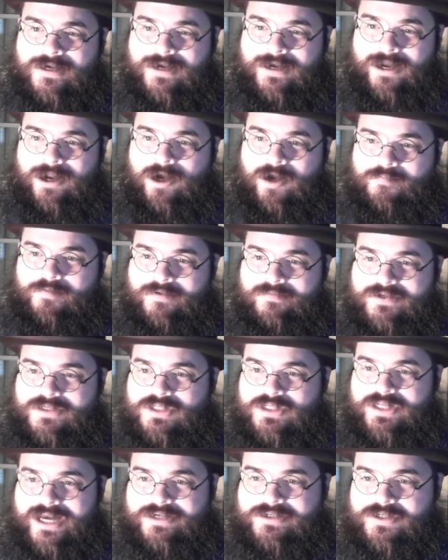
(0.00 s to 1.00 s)
I hope your
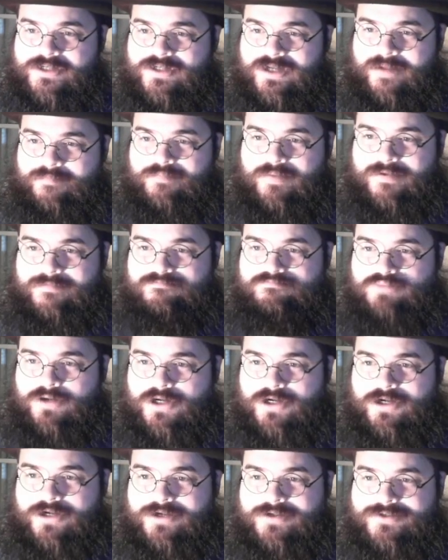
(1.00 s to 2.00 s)
mustache has not been
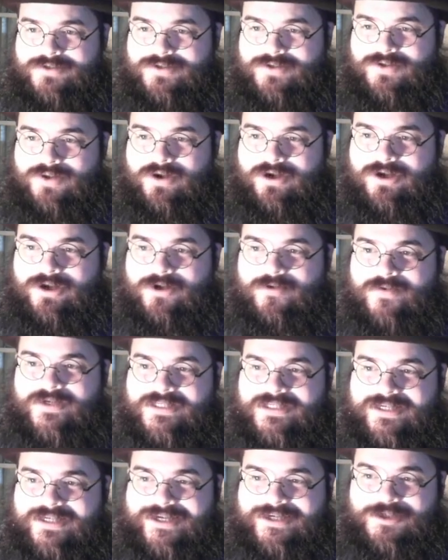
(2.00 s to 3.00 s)
burned, nor your
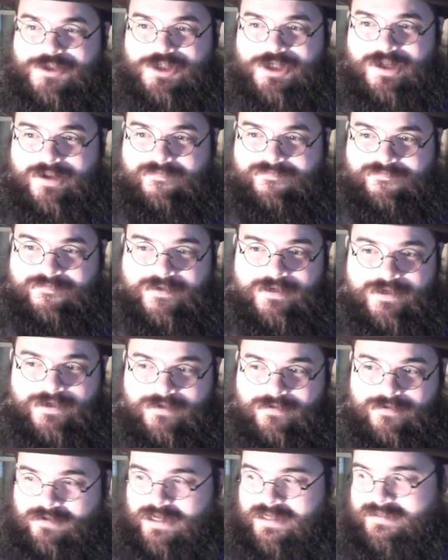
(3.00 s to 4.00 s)
whiskey shelf
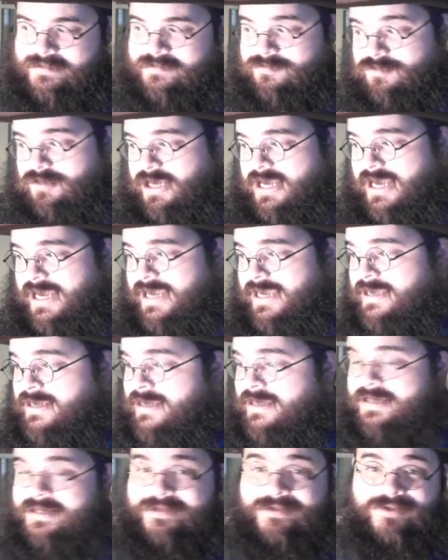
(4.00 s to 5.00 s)
run dry.
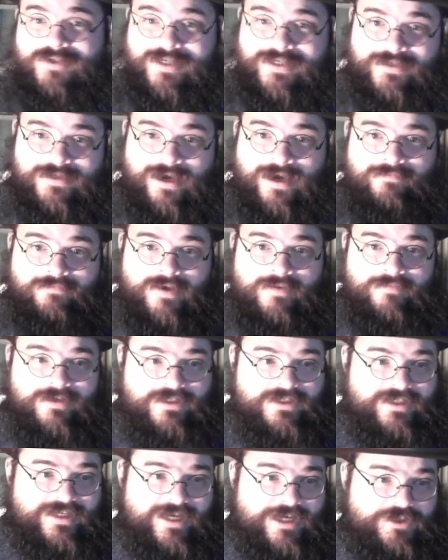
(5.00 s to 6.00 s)
Indeed not, my
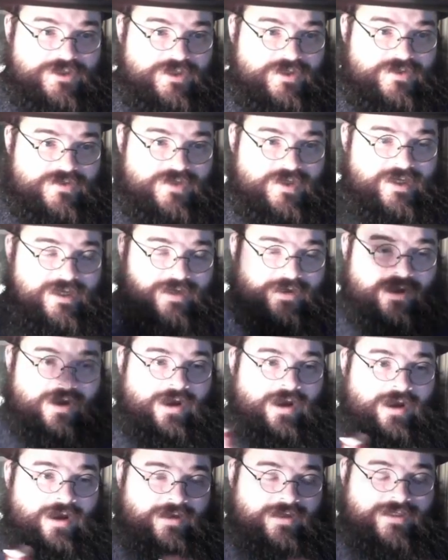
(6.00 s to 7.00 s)
mustache is in
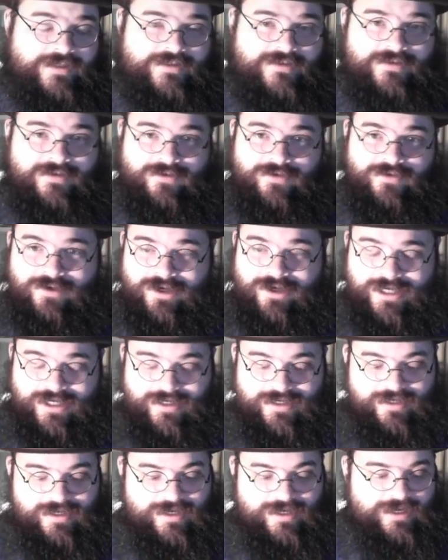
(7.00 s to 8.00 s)
all its
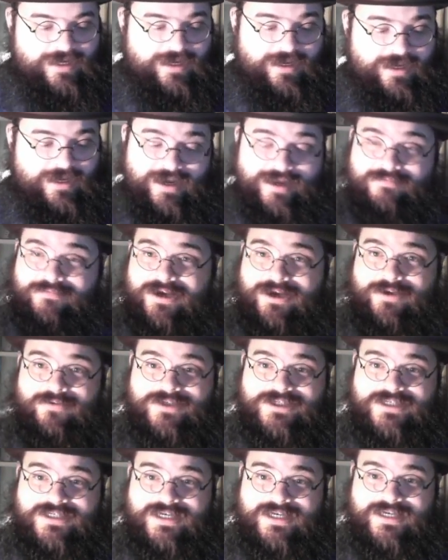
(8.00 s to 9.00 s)
glory. Uh, and my
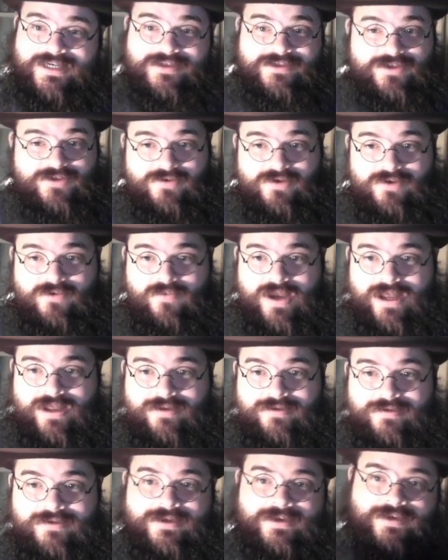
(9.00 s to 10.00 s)
whiskey is doing
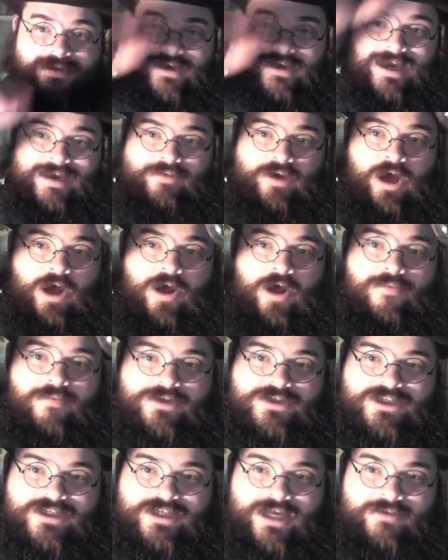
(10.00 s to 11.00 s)
well. I'm
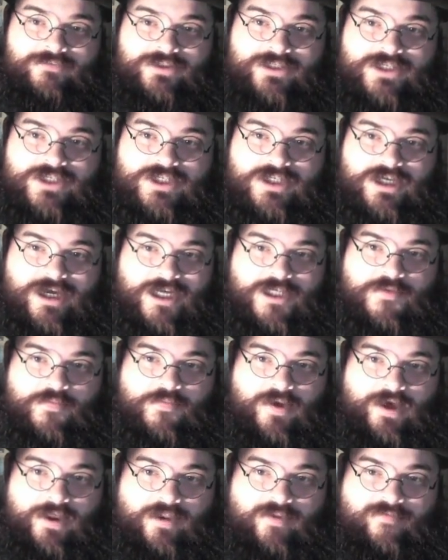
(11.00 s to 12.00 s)
almost done with the scotch
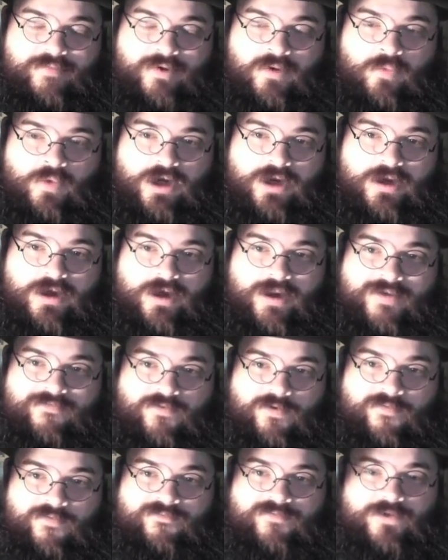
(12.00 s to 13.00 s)
bottle. Been working on it
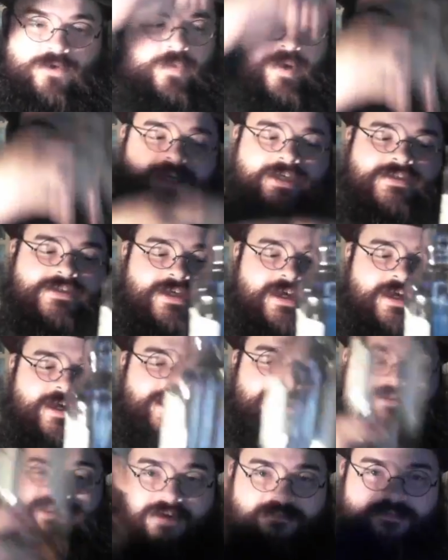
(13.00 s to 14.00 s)
for a few weeks.
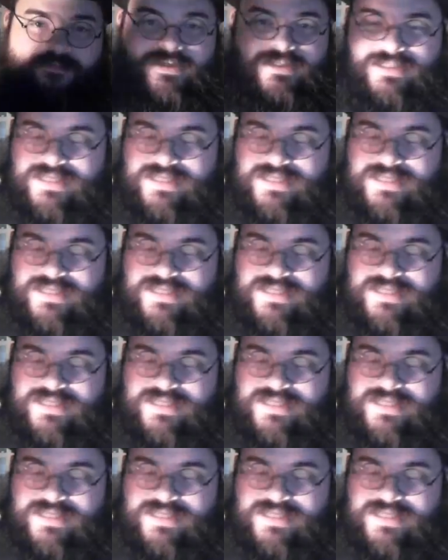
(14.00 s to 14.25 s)
Definitely